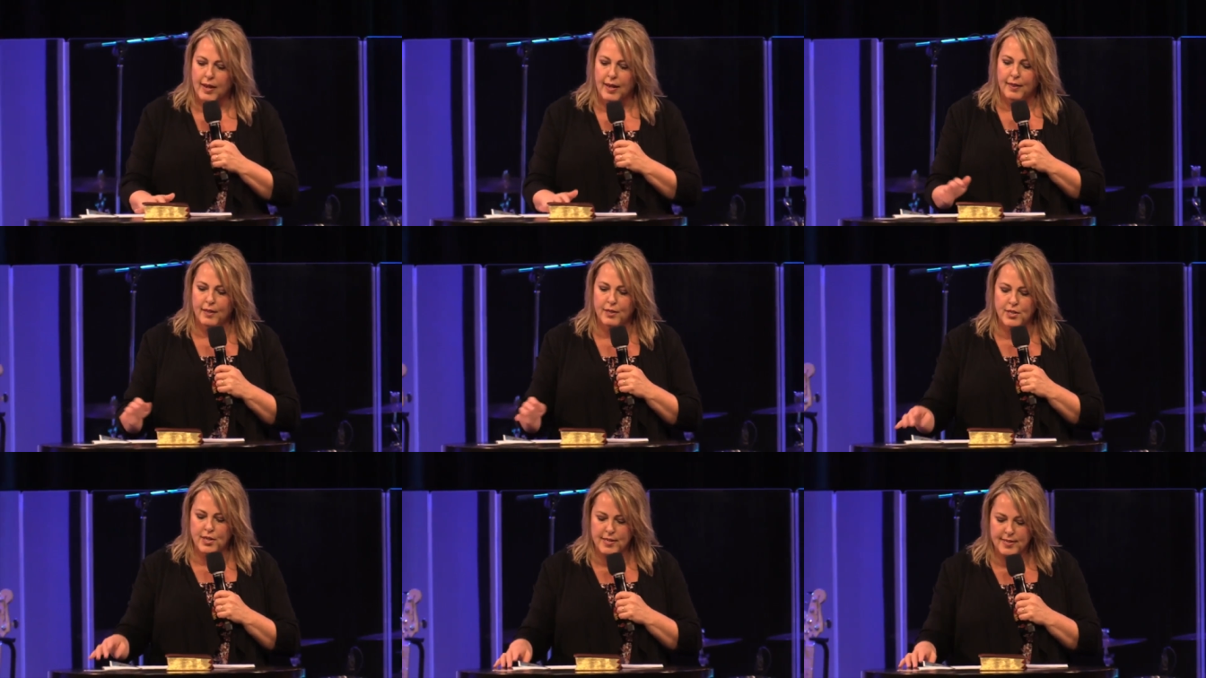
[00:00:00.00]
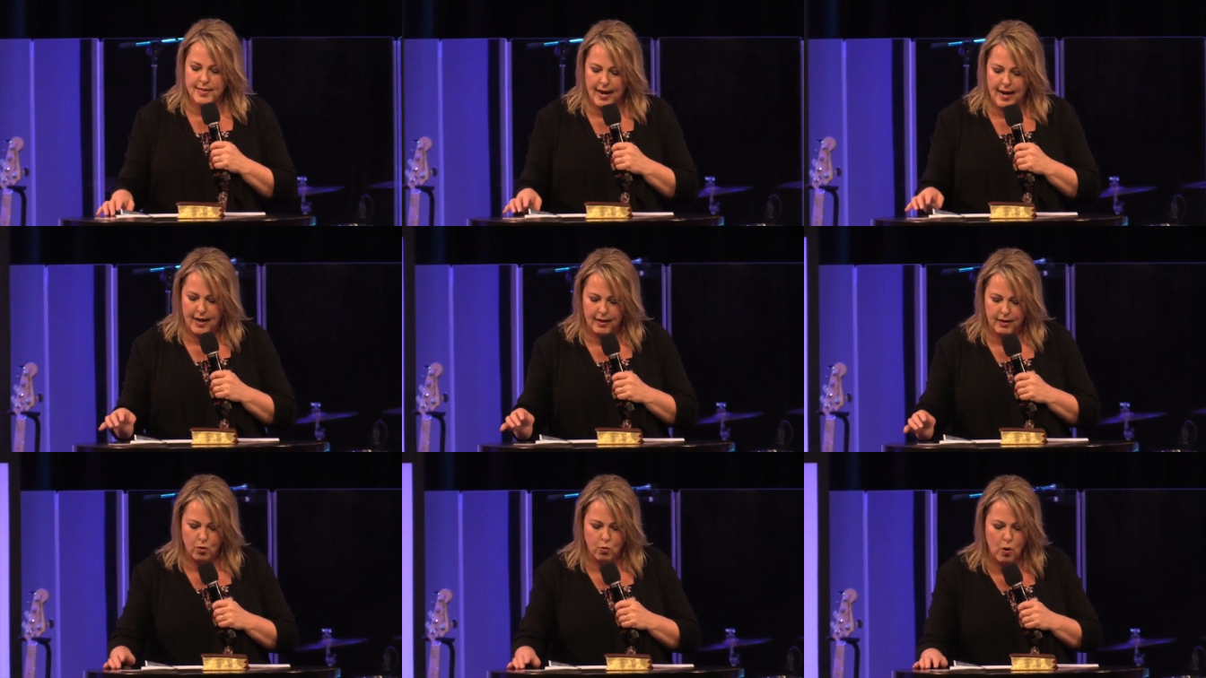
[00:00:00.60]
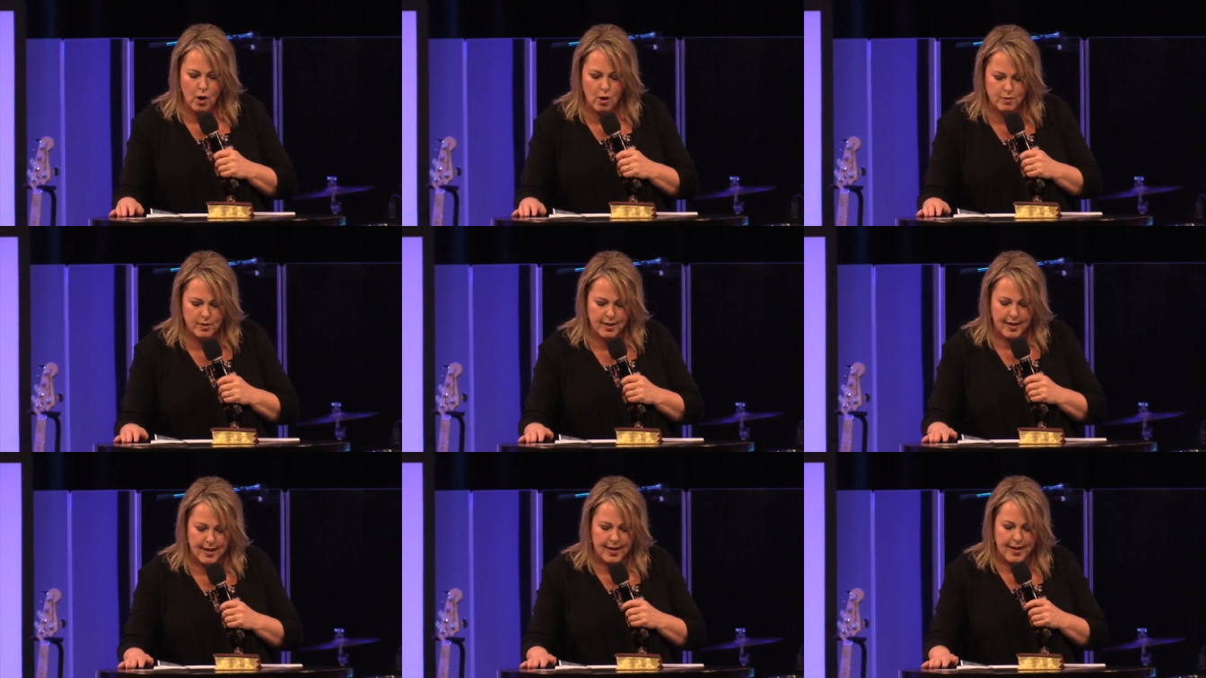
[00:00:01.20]
There's this uh,
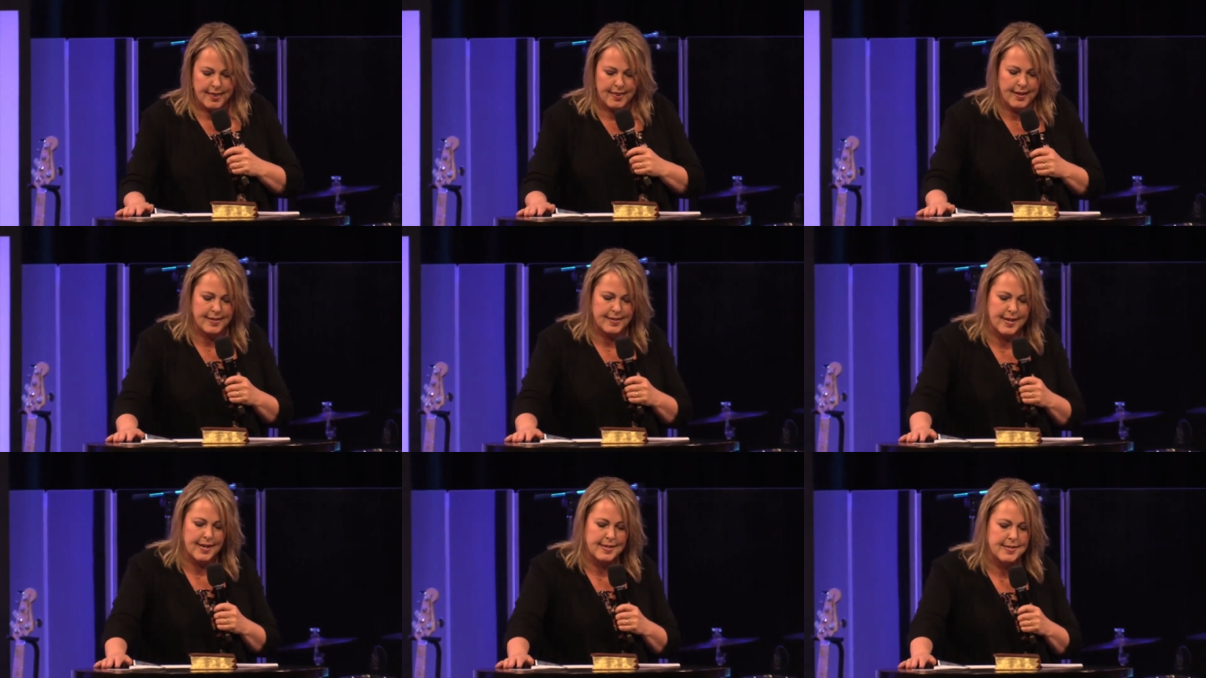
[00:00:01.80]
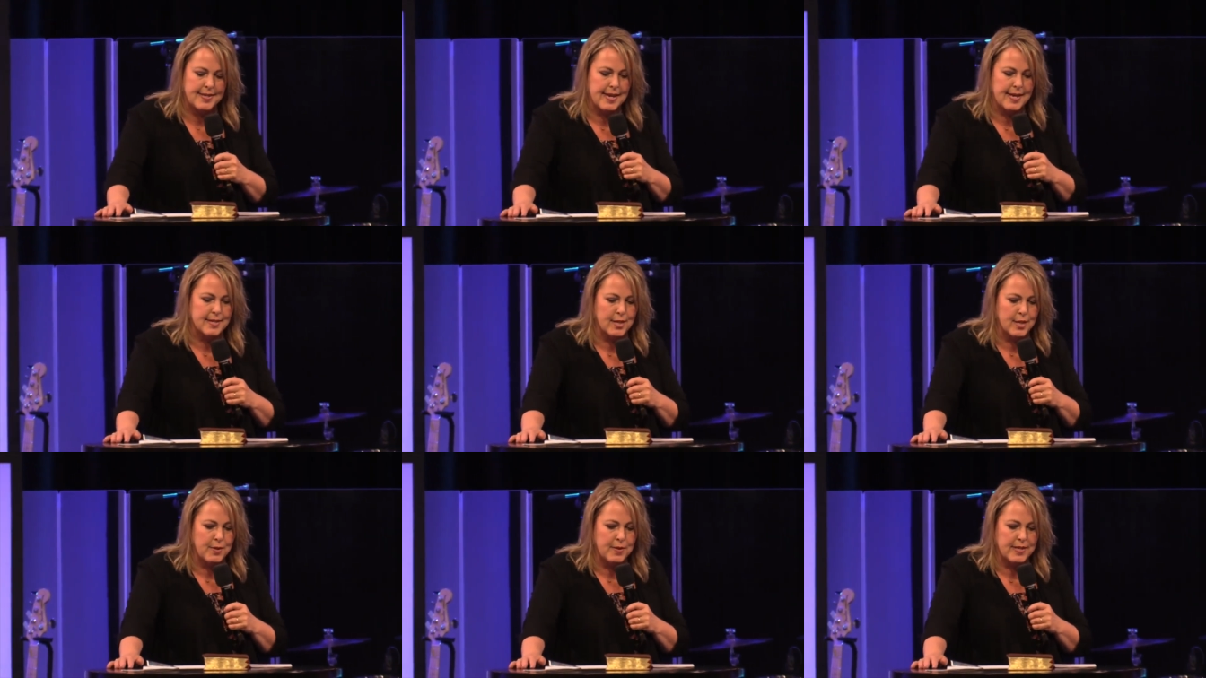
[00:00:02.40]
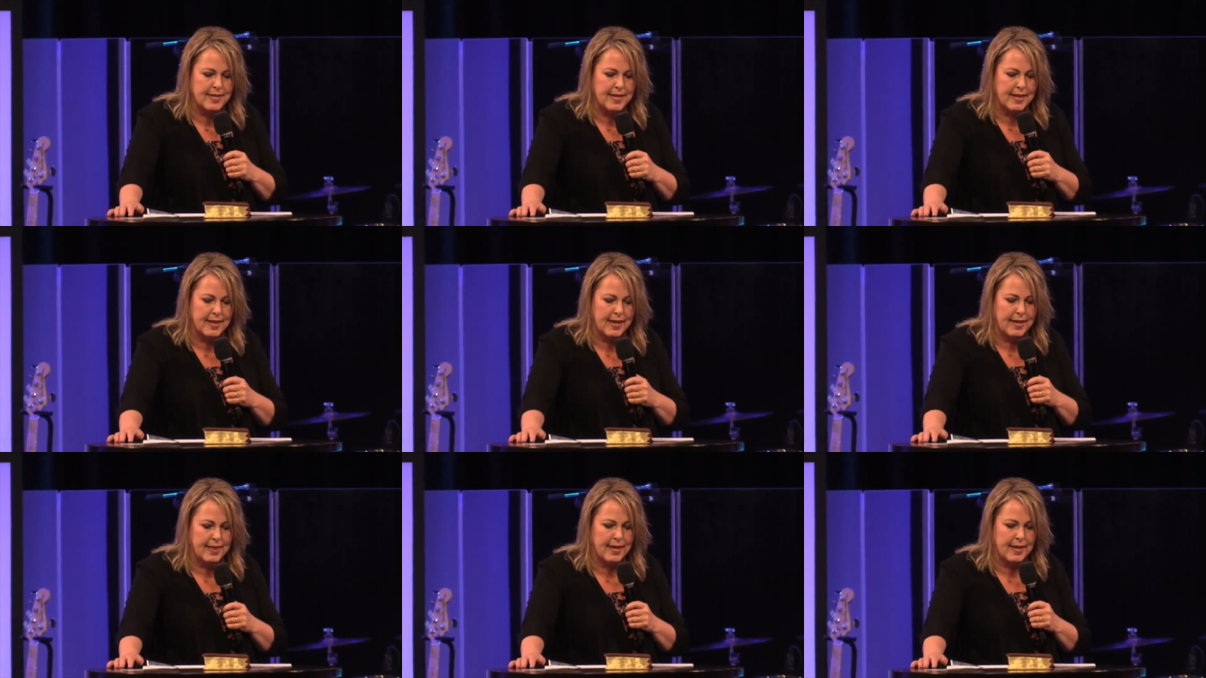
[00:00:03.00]
quote that uh, C.S. Lewis said
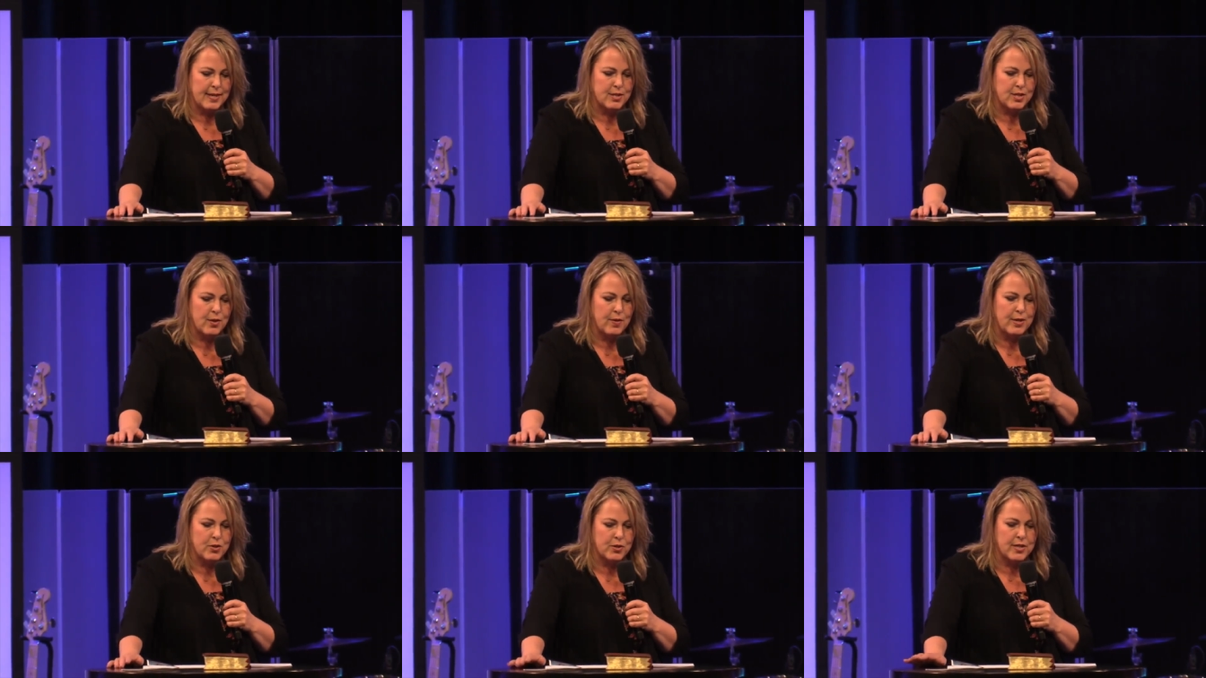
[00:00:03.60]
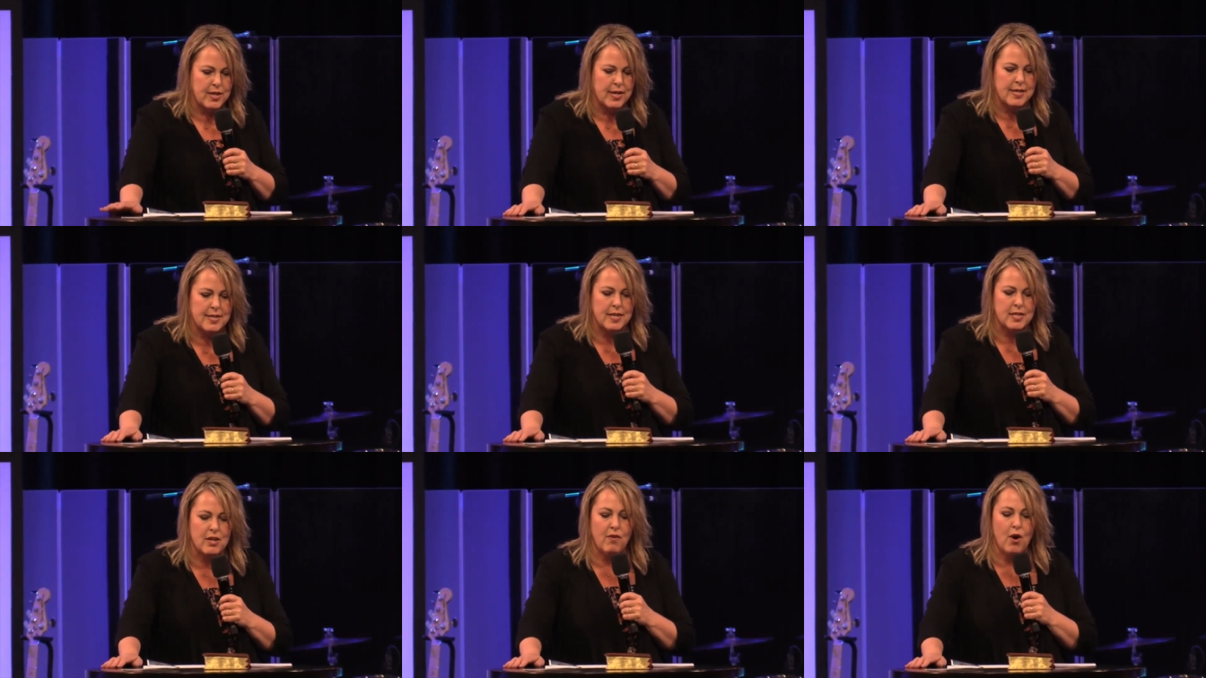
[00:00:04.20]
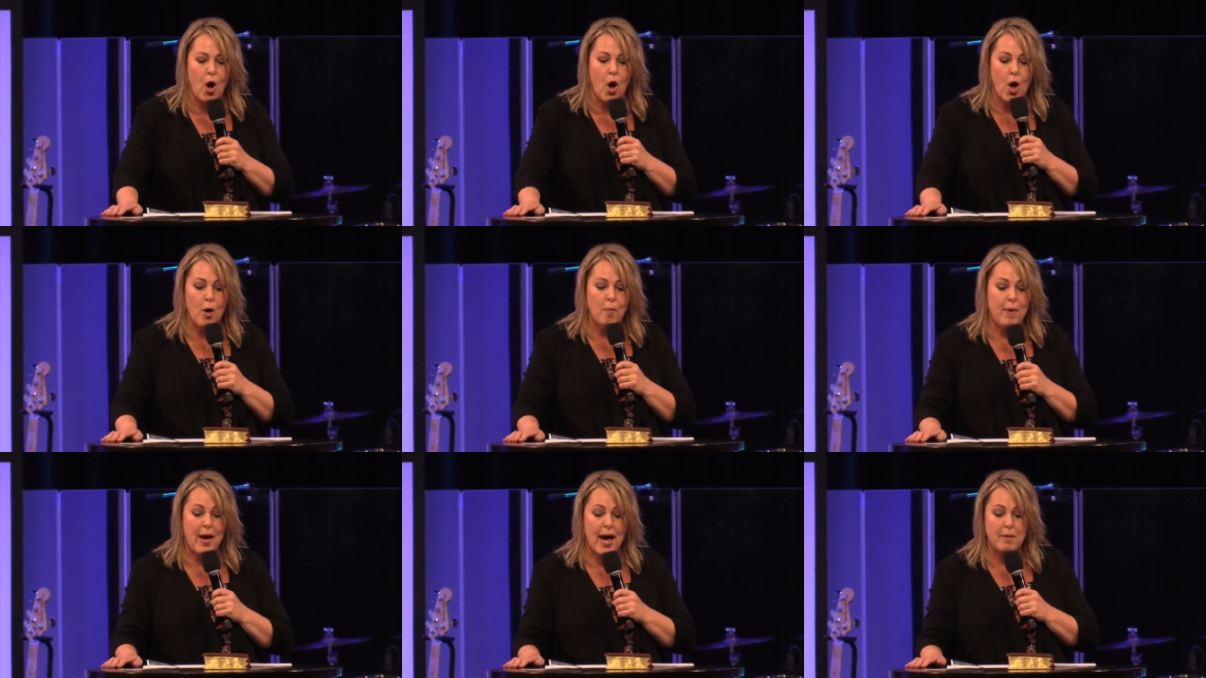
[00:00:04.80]
that I think is so interesting. He says, Of
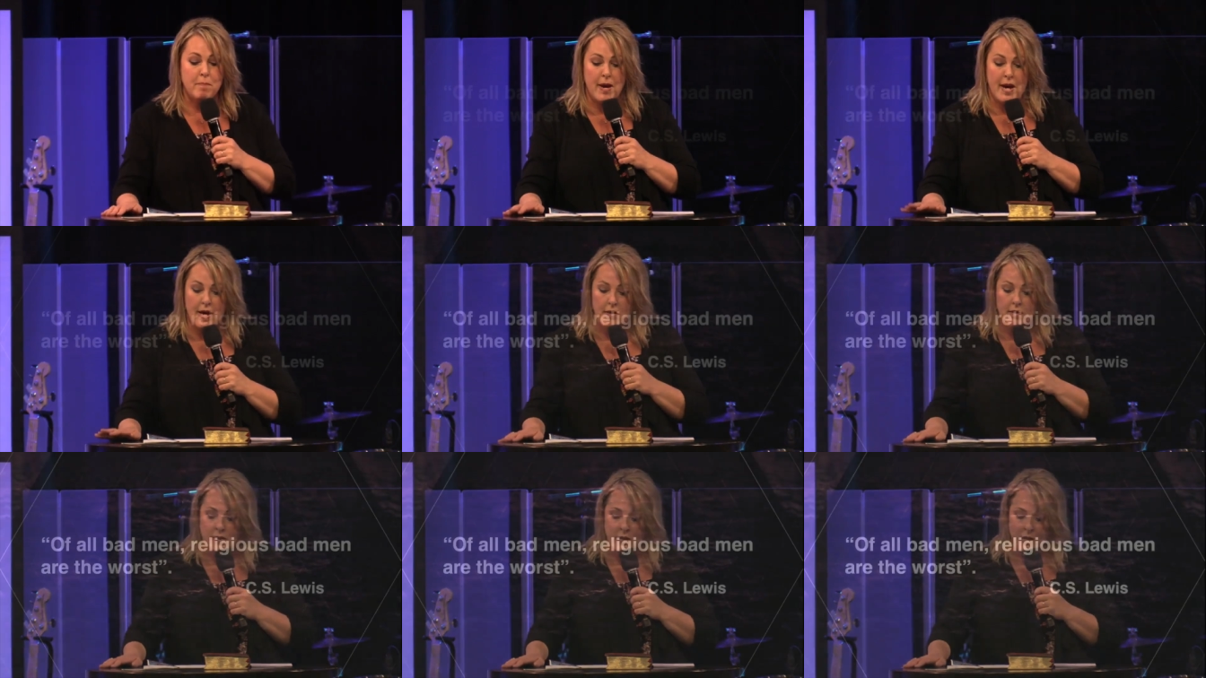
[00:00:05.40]
all bad men,